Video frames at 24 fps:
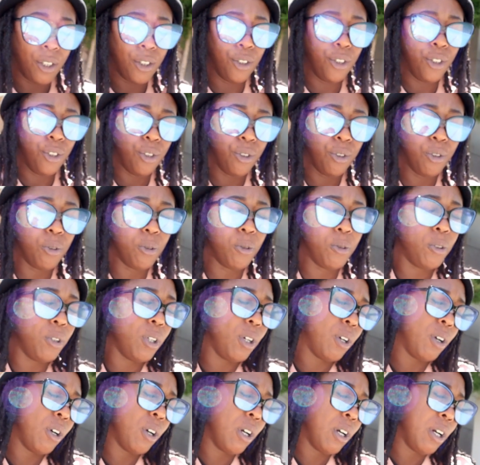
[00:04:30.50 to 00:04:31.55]
new
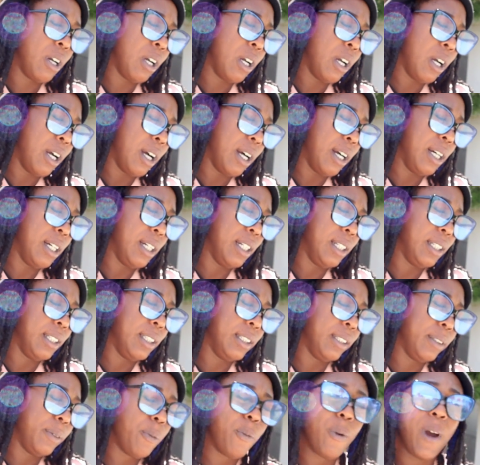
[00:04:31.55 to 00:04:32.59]

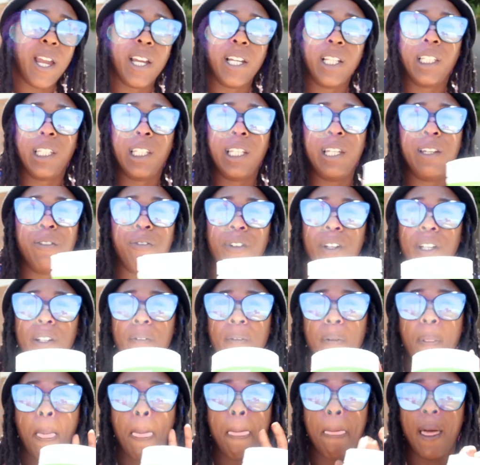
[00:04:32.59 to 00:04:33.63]
uh, way of living,
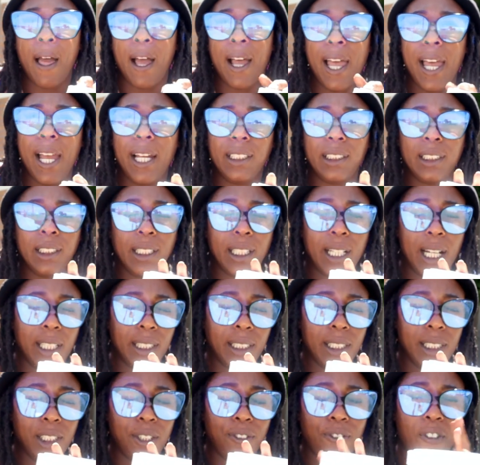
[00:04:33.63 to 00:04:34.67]
I actually got
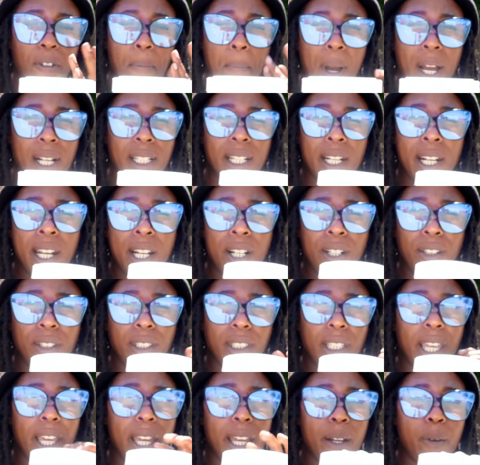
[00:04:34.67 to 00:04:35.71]
this from my nail
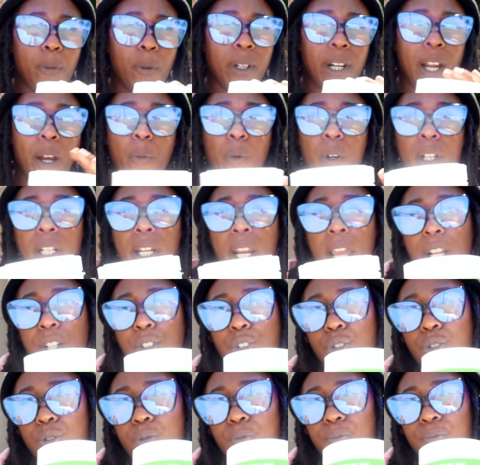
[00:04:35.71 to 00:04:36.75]
tech when I went
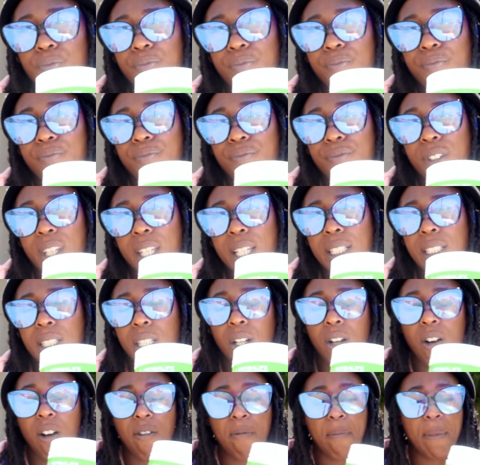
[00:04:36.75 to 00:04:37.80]
natural and
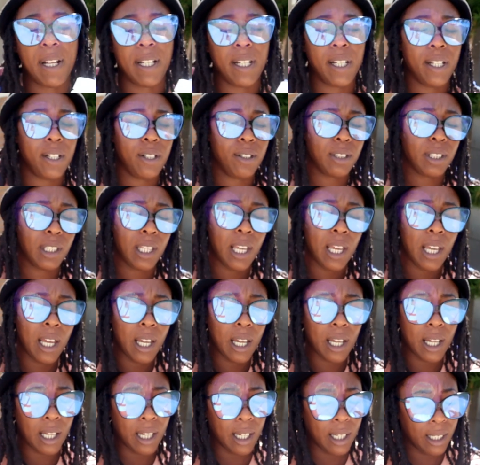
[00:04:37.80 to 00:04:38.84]
took off my nails.
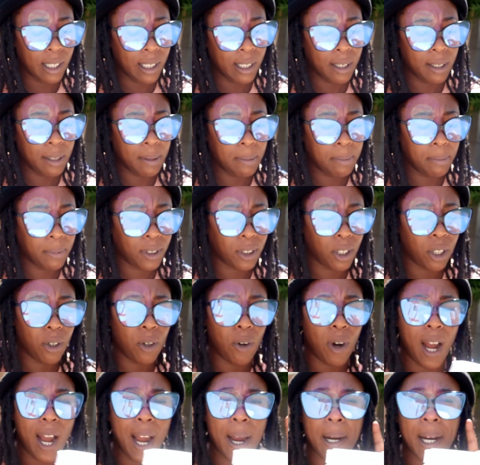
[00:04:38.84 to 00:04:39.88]
Um,
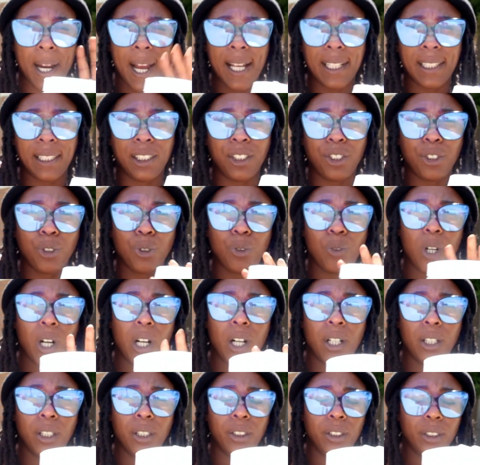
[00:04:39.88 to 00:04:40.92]
so I got this through
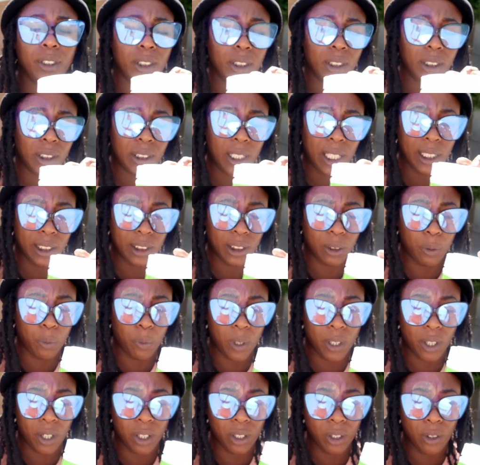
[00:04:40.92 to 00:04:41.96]
her. This is actually
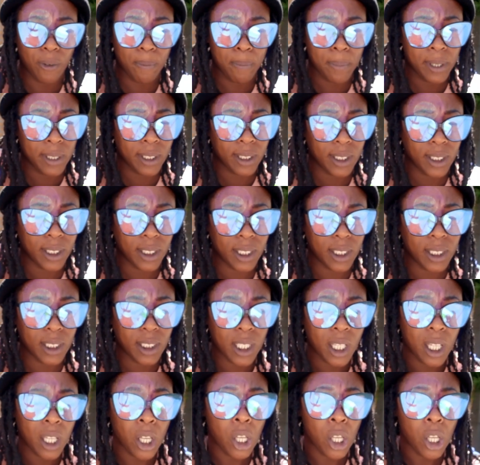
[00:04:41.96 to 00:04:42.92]
one of her little businesses.